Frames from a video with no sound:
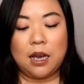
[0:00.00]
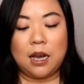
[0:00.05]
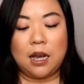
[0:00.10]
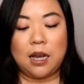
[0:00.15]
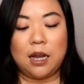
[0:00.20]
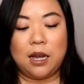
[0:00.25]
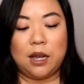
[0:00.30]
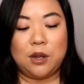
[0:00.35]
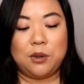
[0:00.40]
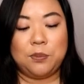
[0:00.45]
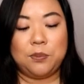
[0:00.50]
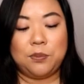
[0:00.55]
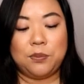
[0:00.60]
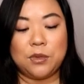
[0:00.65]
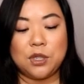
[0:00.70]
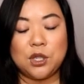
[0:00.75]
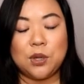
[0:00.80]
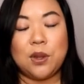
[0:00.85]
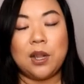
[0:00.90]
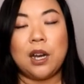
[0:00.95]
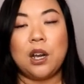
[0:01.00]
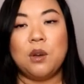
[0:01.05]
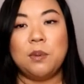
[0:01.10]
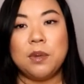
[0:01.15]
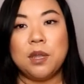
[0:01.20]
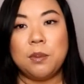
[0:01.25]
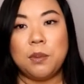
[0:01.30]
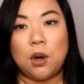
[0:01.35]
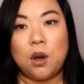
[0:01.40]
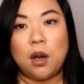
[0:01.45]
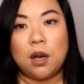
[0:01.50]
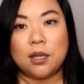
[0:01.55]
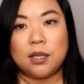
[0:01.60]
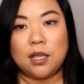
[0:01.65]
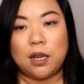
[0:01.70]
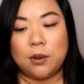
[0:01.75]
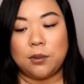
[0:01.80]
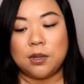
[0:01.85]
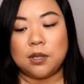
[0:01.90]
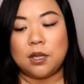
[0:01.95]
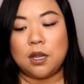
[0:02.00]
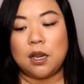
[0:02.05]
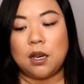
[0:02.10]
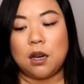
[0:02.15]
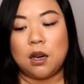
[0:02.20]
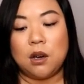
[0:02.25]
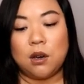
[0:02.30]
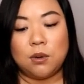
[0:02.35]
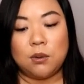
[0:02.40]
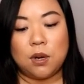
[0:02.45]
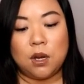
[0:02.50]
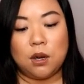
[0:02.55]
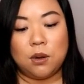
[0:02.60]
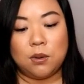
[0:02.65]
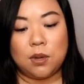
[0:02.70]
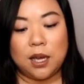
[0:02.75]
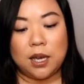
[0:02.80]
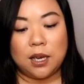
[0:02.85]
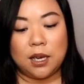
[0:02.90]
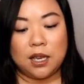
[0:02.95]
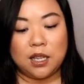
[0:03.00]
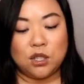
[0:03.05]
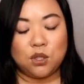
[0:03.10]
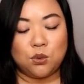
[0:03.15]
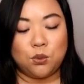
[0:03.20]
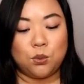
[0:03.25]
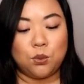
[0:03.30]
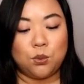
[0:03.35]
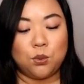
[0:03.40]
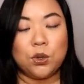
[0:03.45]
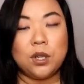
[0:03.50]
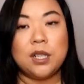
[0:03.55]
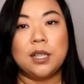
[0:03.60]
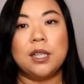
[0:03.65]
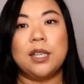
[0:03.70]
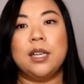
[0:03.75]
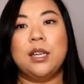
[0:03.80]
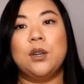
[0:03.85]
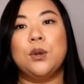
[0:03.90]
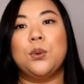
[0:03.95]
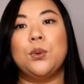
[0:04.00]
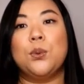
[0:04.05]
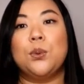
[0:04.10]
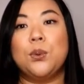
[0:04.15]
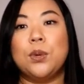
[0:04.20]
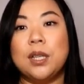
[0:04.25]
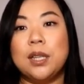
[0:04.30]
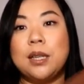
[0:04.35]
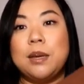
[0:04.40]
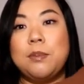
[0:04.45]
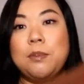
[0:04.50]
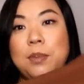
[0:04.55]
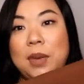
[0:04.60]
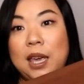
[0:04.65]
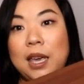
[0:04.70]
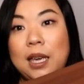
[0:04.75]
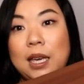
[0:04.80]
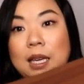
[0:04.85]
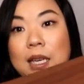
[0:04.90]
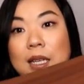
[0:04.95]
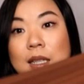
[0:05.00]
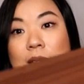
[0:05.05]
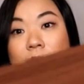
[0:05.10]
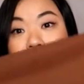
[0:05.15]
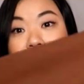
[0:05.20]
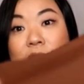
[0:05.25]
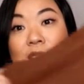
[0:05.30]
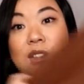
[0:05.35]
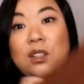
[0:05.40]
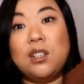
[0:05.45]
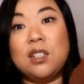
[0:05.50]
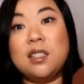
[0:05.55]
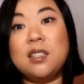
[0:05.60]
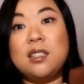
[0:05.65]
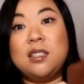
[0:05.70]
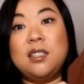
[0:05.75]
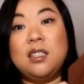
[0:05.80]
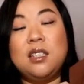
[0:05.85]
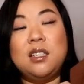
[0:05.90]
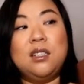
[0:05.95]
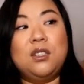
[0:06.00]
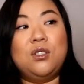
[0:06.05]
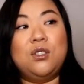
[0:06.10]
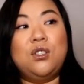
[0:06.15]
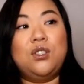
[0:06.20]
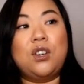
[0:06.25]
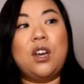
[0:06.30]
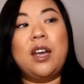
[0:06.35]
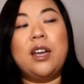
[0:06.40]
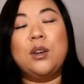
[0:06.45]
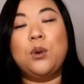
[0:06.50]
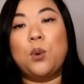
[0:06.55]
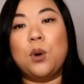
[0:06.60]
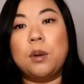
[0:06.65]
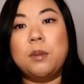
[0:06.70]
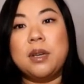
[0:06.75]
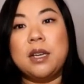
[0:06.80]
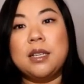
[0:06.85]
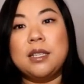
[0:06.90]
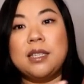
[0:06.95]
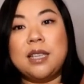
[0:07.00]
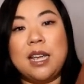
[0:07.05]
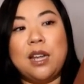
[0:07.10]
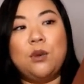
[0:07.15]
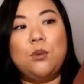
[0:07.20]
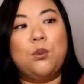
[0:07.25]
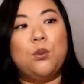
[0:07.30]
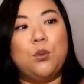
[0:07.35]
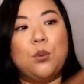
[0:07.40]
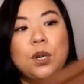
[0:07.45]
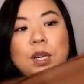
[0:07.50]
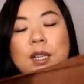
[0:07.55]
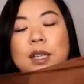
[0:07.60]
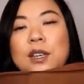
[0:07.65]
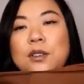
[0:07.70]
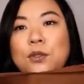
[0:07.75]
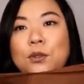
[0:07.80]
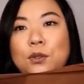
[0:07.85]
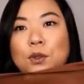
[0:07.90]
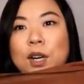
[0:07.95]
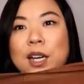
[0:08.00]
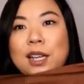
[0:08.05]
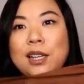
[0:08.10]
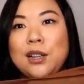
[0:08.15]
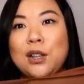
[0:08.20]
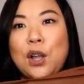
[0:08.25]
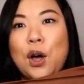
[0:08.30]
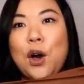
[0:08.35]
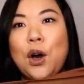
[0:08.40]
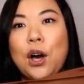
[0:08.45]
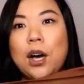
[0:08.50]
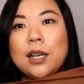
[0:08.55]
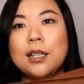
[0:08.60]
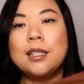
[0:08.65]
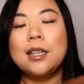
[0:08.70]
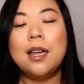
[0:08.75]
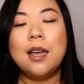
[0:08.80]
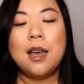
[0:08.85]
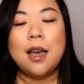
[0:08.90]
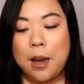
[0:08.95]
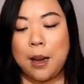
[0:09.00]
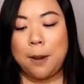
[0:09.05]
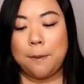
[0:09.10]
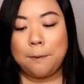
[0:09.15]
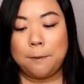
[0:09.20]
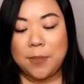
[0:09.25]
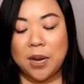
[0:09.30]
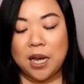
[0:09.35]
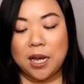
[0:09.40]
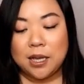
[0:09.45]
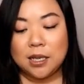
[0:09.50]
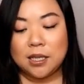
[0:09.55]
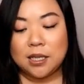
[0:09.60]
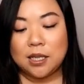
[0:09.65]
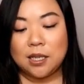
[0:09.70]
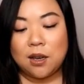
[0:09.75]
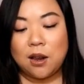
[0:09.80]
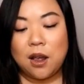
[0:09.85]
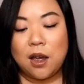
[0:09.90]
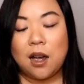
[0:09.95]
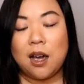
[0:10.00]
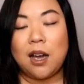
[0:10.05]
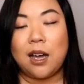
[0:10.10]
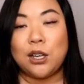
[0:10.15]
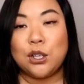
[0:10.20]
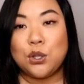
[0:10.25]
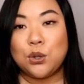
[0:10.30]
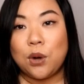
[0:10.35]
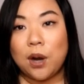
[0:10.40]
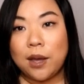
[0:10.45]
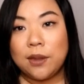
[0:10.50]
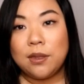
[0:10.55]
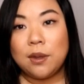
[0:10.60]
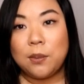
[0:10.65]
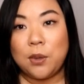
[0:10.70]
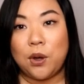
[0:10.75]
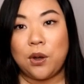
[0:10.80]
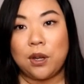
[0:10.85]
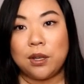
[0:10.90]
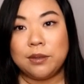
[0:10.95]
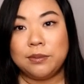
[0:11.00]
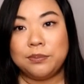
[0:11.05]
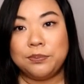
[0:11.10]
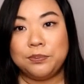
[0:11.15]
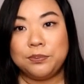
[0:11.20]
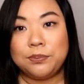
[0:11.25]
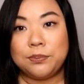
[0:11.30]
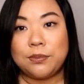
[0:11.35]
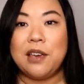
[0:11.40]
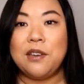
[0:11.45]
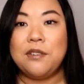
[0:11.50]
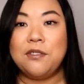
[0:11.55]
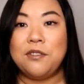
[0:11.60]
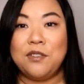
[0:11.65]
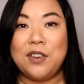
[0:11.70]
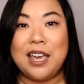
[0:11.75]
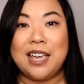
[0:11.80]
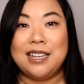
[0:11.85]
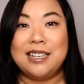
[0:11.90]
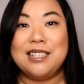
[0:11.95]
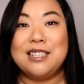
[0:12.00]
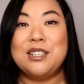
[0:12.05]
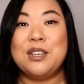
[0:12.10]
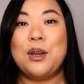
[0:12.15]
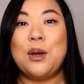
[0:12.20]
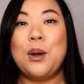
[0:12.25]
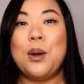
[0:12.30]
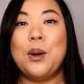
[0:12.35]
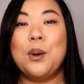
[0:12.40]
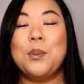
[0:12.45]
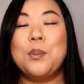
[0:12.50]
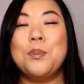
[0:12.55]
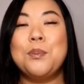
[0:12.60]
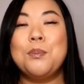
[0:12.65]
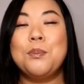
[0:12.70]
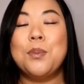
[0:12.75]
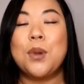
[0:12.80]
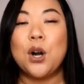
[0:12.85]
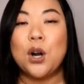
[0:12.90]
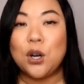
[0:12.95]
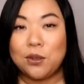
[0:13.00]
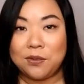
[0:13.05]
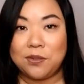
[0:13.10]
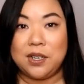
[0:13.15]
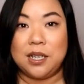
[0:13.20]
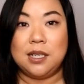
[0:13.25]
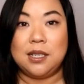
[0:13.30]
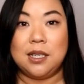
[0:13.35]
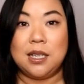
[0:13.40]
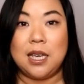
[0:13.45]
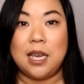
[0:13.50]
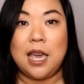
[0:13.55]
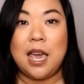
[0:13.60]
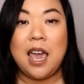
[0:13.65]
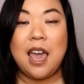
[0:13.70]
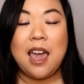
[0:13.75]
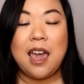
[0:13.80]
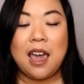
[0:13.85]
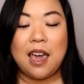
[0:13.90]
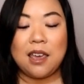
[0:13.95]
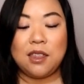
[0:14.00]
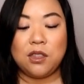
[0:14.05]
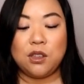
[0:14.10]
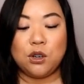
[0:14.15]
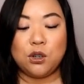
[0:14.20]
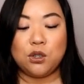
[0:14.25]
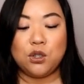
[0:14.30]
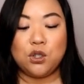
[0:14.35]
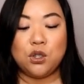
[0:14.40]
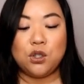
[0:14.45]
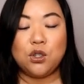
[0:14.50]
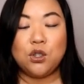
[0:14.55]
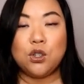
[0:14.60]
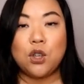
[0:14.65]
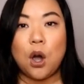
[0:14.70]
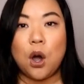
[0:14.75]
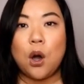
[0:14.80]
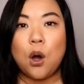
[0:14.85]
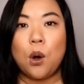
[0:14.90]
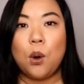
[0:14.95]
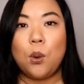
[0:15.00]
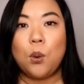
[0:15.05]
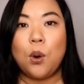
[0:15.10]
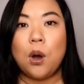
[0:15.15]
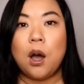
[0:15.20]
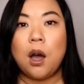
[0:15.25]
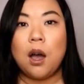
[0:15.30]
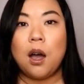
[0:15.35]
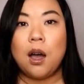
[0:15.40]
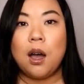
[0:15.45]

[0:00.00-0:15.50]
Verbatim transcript: So then I opened the box and I was like, oh no, like it's really, really big. Like it looks ginormous and really freaking long, but I tried them on. They fit perfectly and they're so